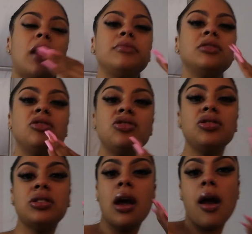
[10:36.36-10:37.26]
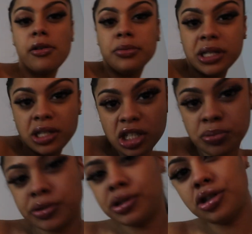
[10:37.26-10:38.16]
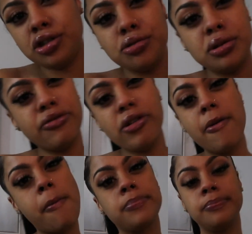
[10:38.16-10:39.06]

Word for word: and this is to say everybody's experience is so different